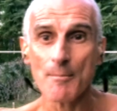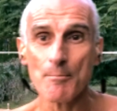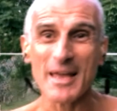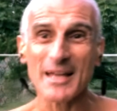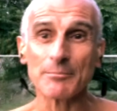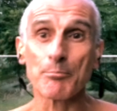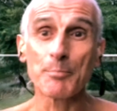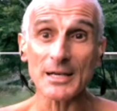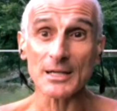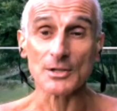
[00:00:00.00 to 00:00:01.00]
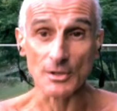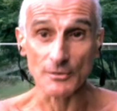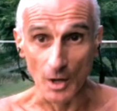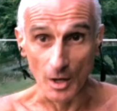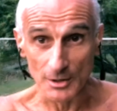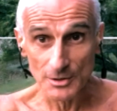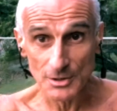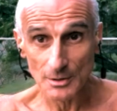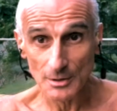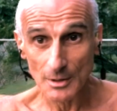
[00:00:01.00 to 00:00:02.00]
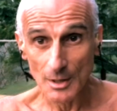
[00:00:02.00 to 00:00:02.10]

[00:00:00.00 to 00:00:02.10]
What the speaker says: made billions of dollars